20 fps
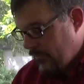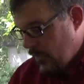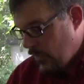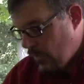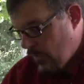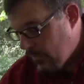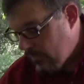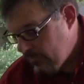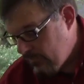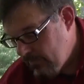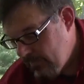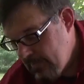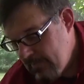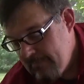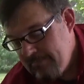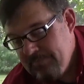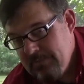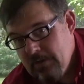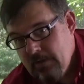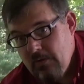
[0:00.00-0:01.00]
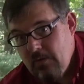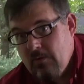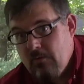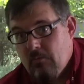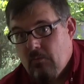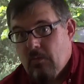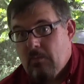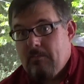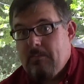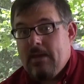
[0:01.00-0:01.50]
course,
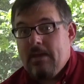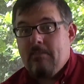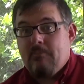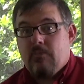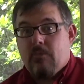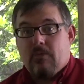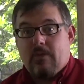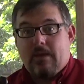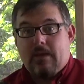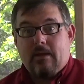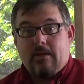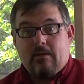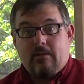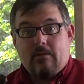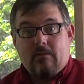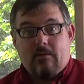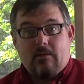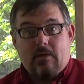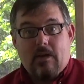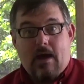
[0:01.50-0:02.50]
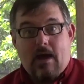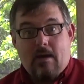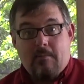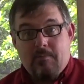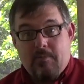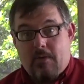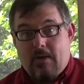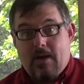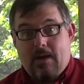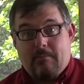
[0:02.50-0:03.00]
remembering our
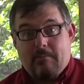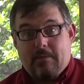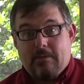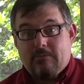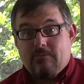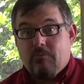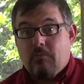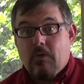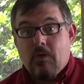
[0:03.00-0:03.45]
Primus.